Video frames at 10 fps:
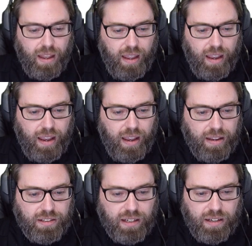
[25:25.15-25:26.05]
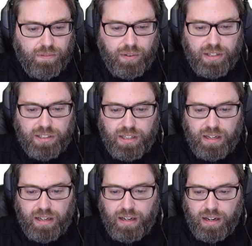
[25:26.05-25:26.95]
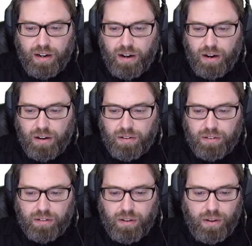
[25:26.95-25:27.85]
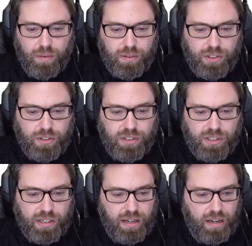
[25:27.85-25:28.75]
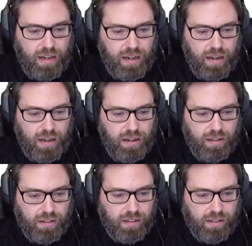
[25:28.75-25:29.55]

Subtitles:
And if we see here, should see